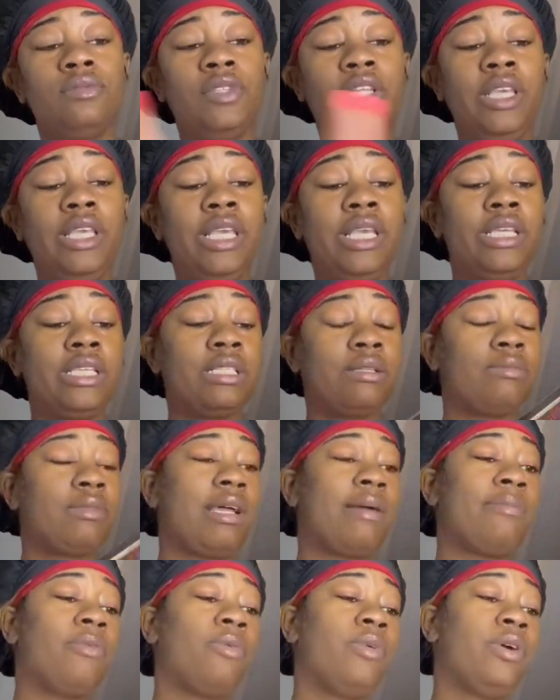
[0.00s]
He is some
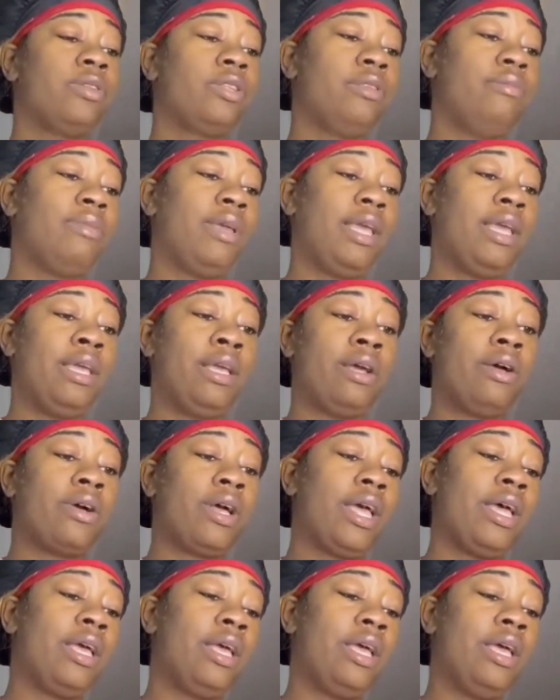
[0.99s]
type of wealthy man,
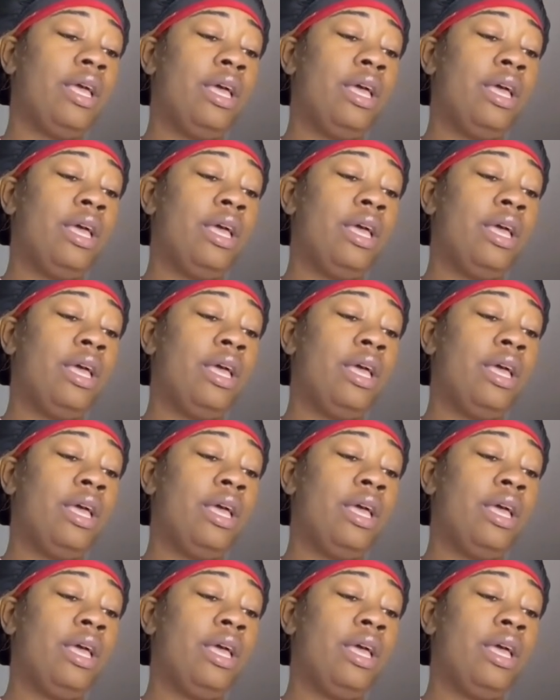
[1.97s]
okay?